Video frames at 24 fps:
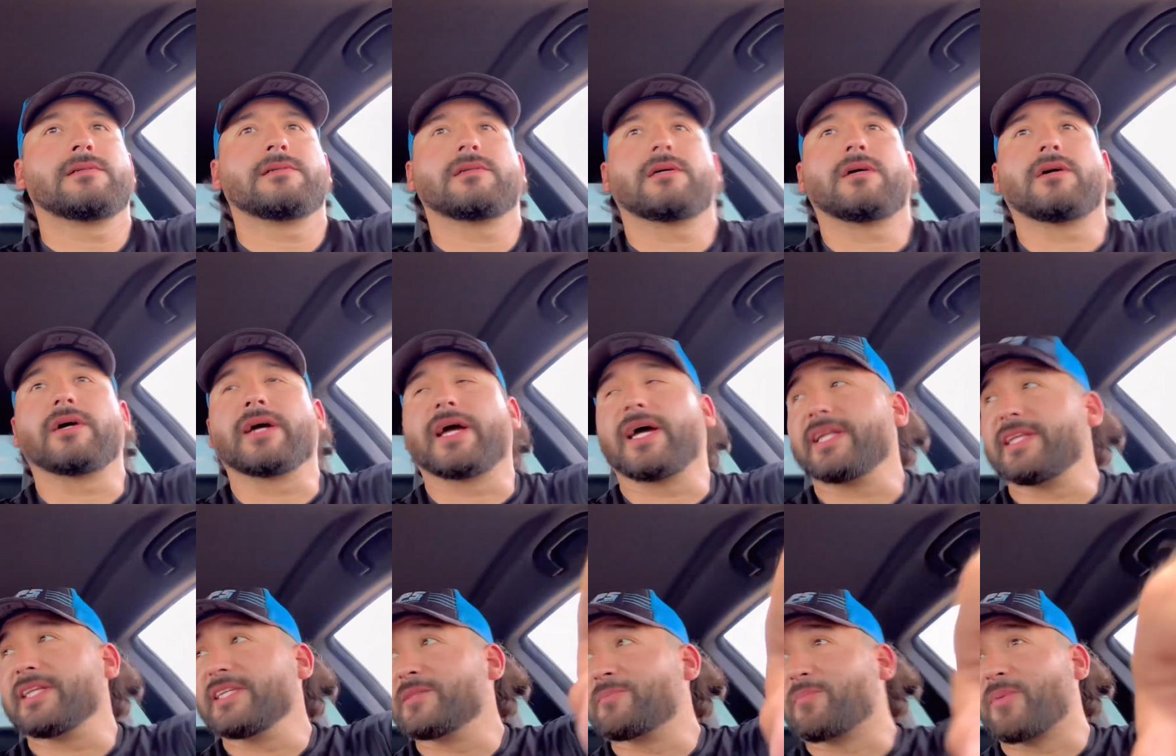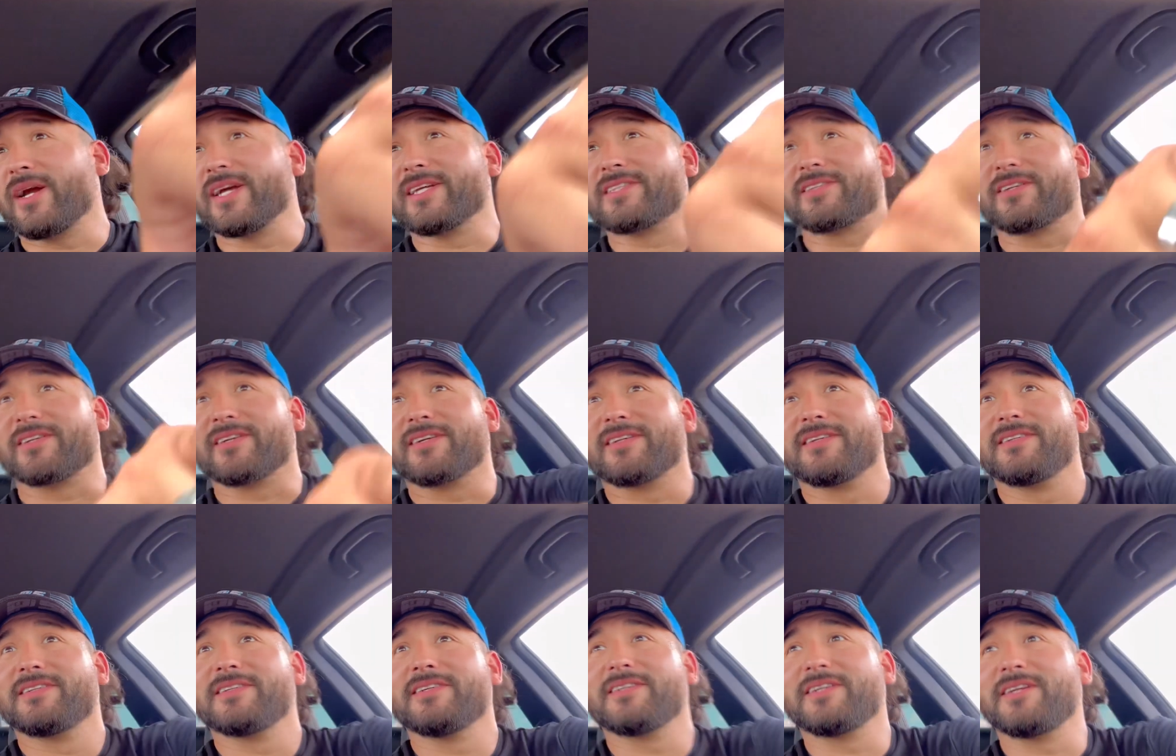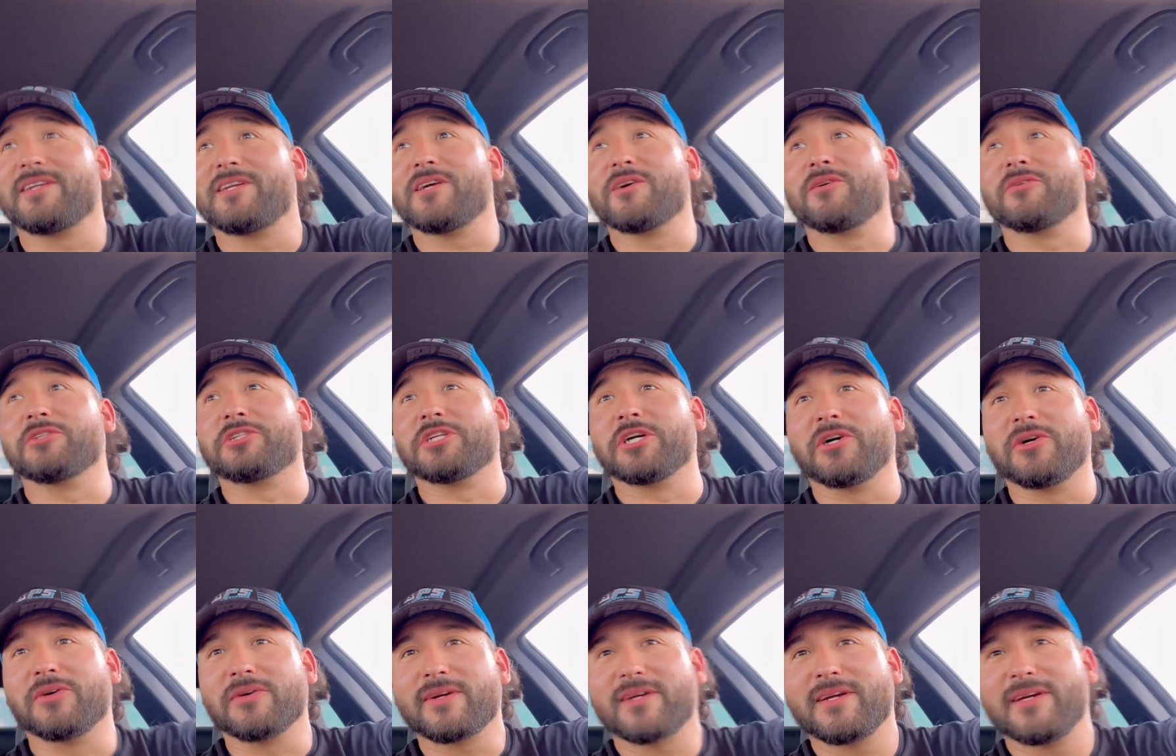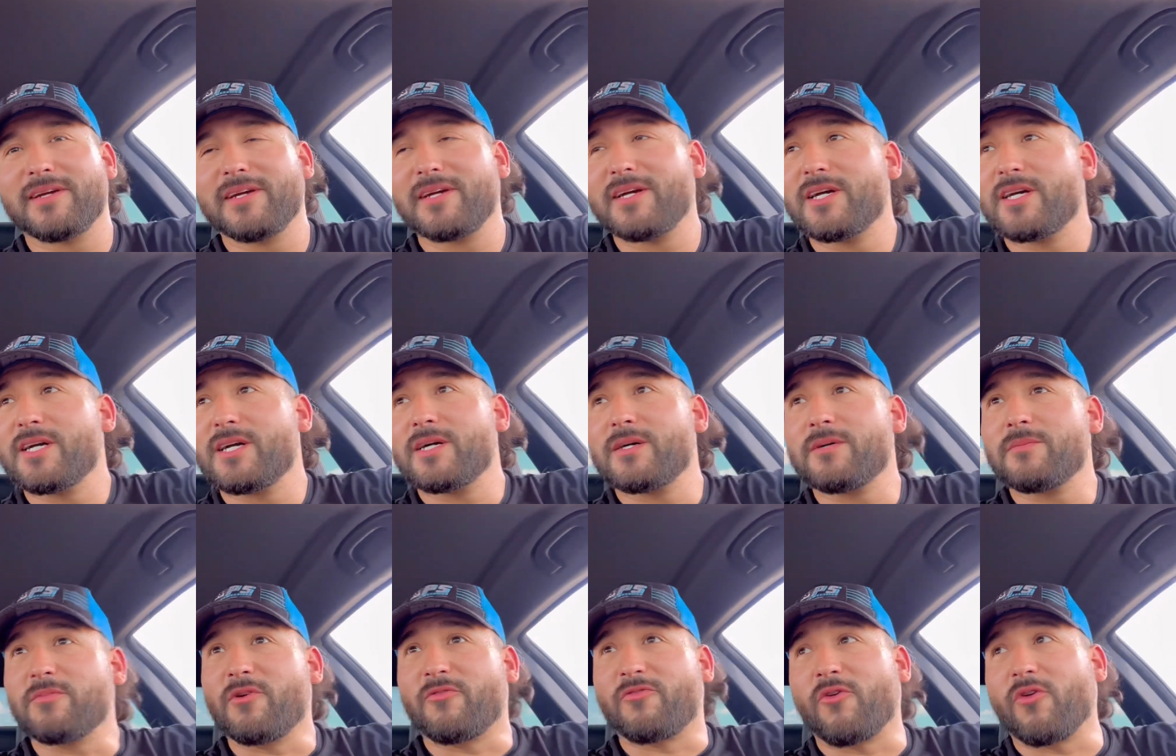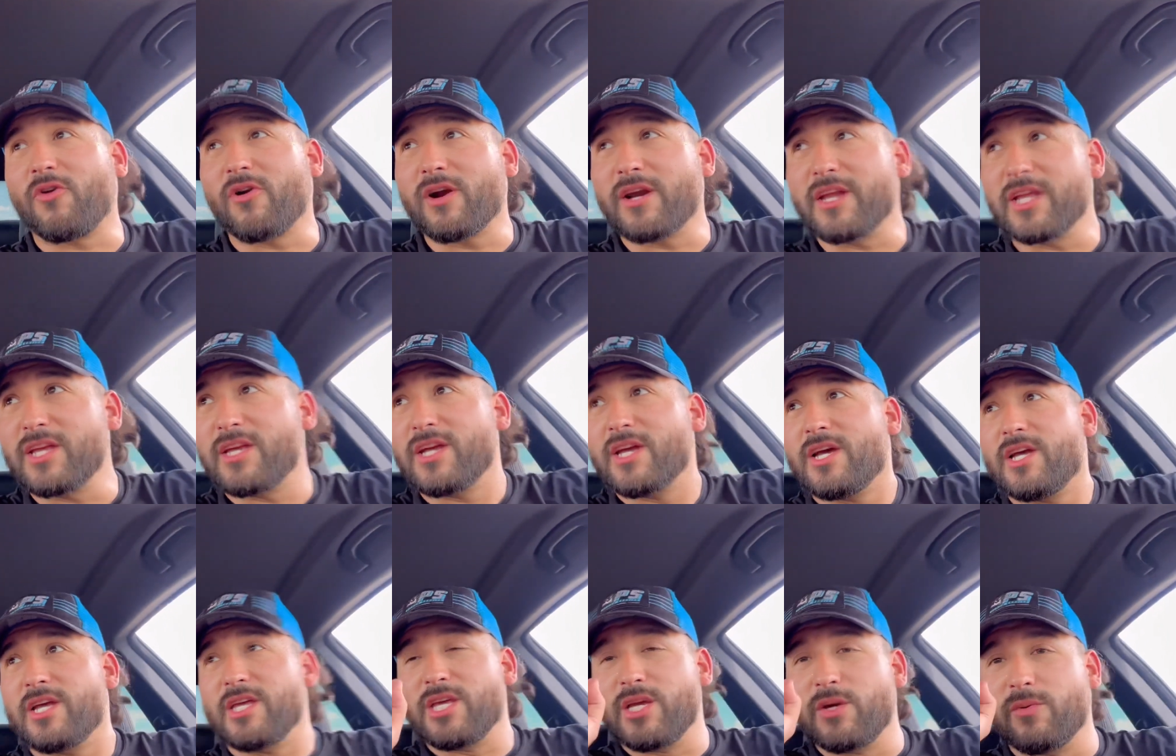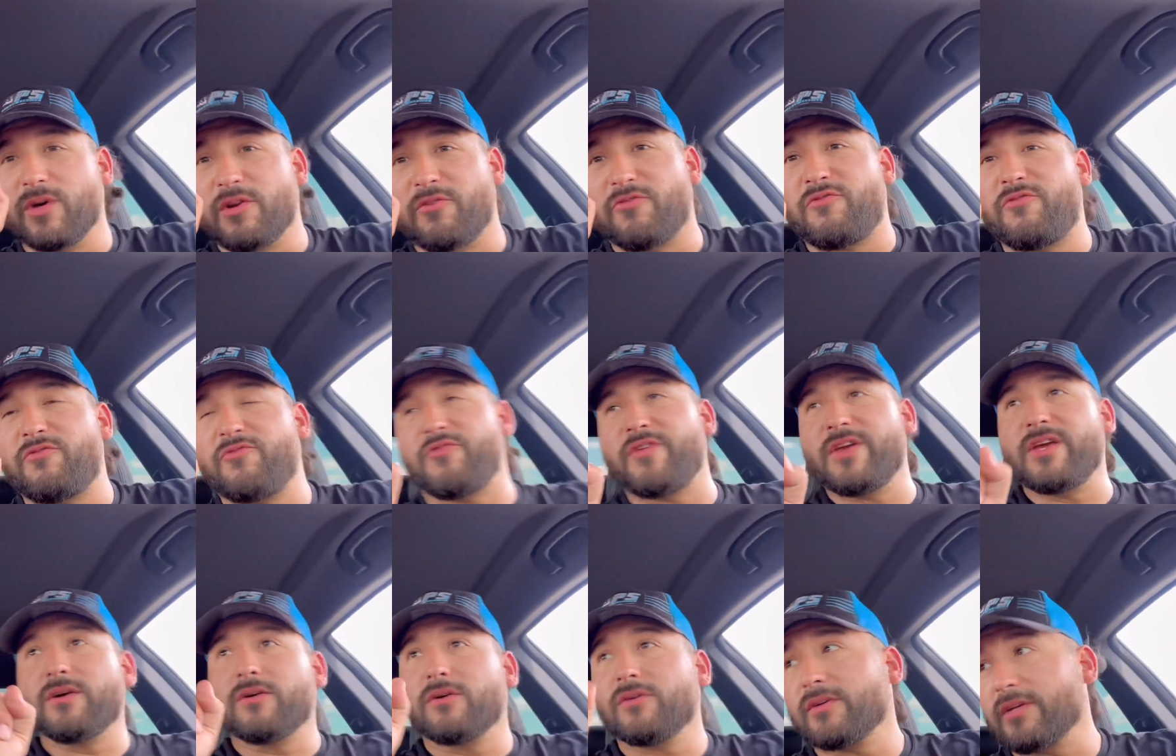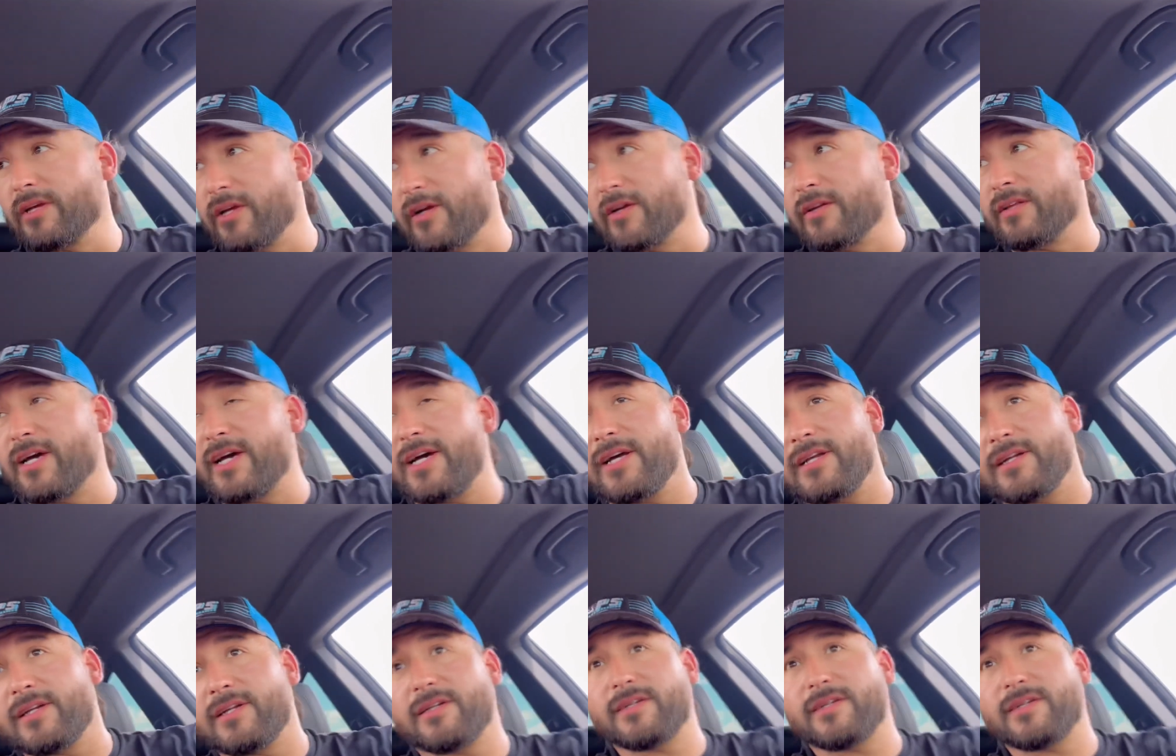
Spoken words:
Oh yeah, these brakes are no joke. Before, you would feel, you hear that?